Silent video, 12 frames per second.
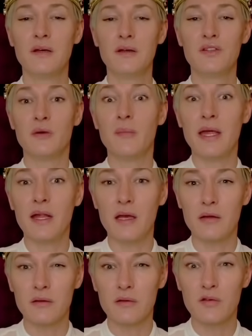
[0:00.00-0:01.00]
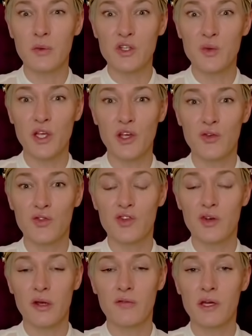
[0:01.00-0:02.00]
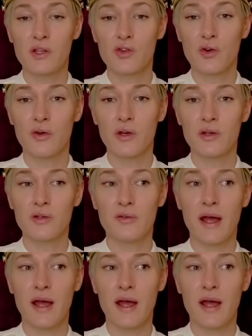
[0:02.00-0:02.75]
dominions, which were used during Victoria's